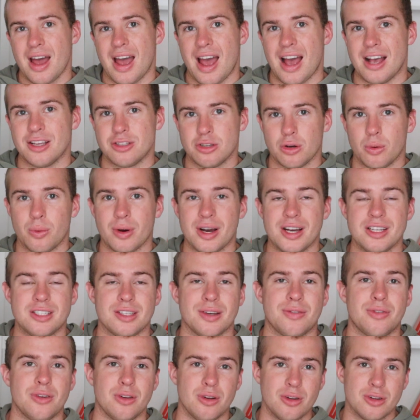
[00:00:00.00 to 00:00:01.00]
As always,
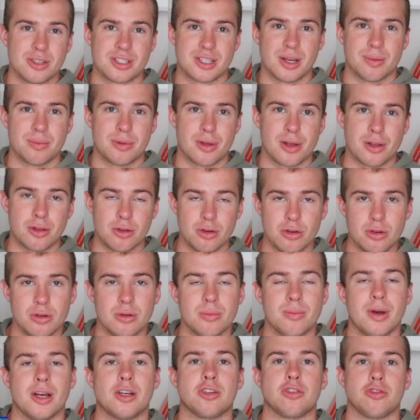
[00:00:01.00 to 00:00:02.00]
if you learned something new,
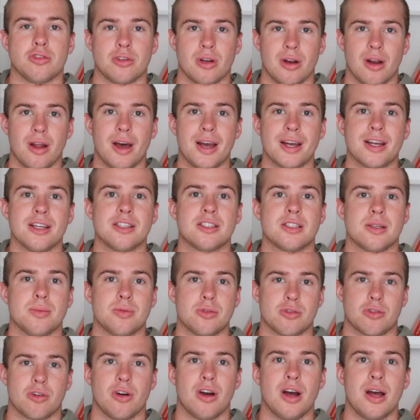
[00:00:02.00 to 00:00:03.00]
make sure to like and
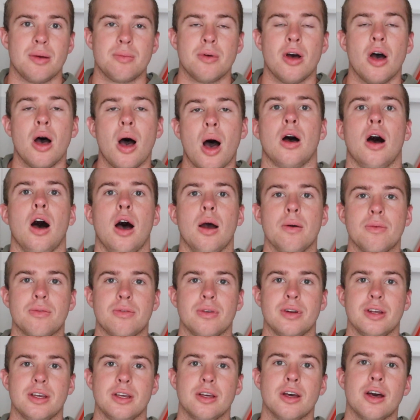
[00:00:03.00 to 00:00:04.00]
subscribe.
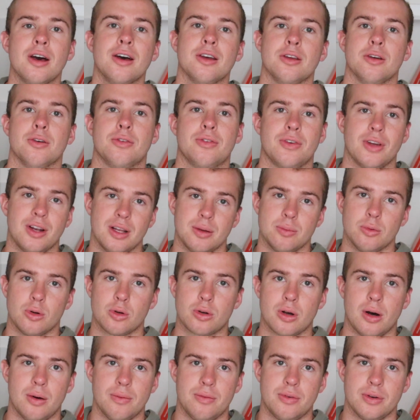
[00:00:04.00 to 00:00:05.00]
Hopefully, you're feeling more
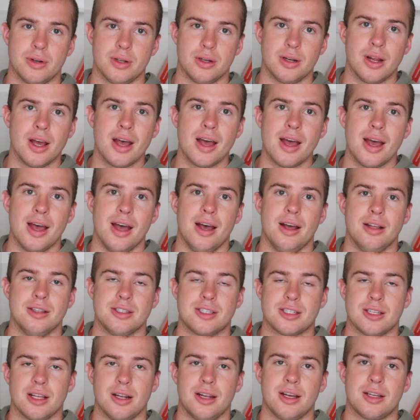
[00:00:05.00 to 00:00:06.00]
confident in
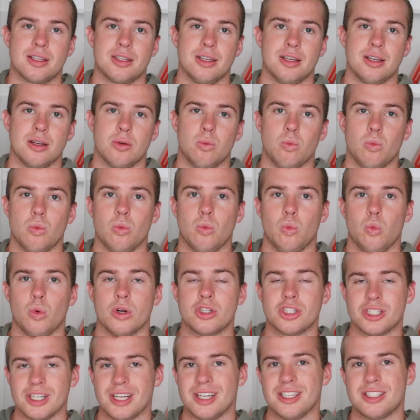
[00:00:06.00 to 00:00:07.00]
selecting
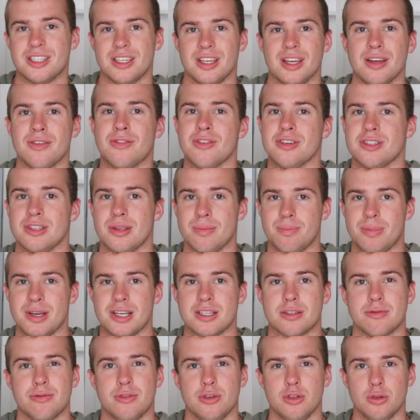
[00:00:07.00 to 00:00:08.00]
which ETF is the
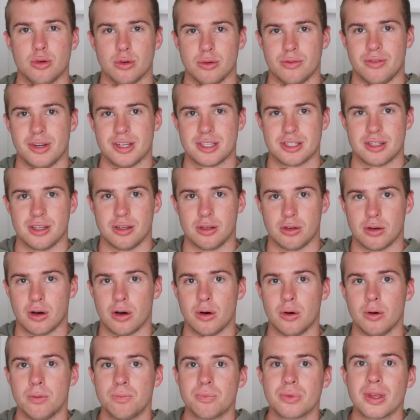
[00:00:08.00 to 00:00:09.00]
best for your investing
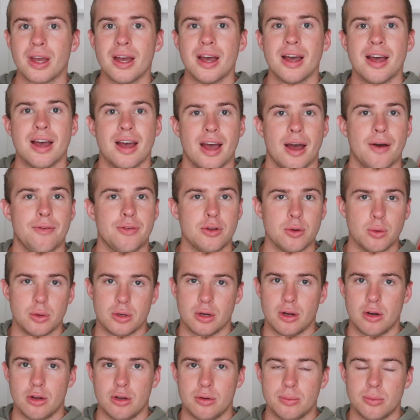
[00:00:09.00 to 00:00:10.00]
goal. If you
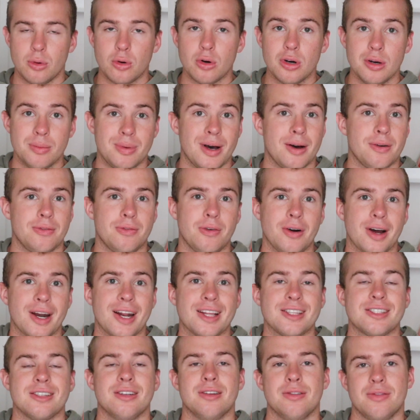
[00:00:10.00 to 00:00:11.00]
want to learn more about
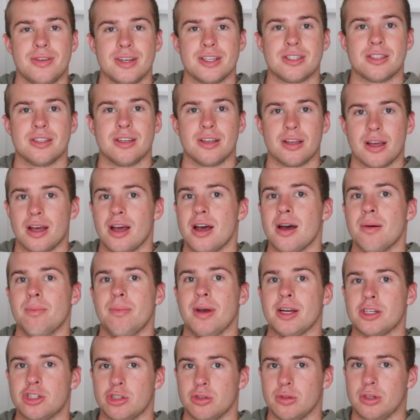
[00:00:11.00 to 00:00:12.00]
finance and investing,
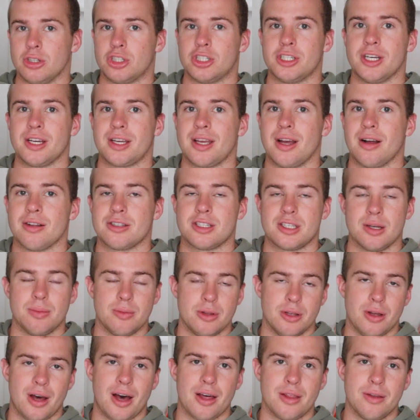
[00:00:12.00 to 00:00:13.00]
make sure to check out some
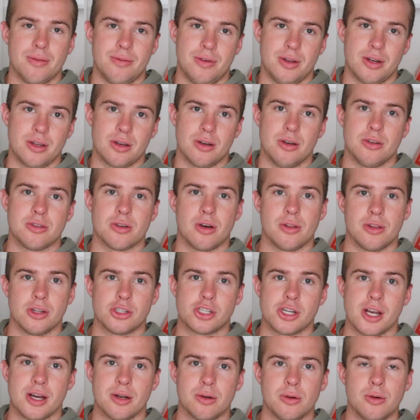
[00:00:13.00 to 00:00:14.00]
of the other videos on the
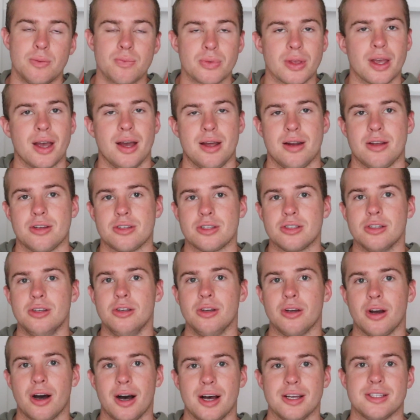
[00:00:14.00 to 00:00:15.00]
channel, and I'll see
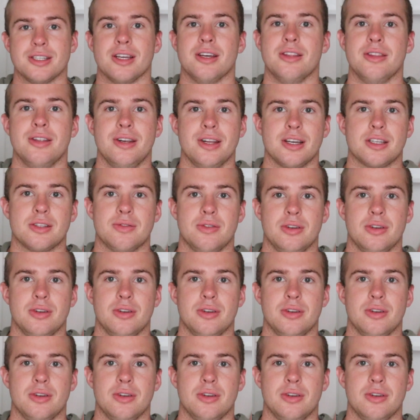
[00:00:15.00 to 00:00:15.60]
you guys in the next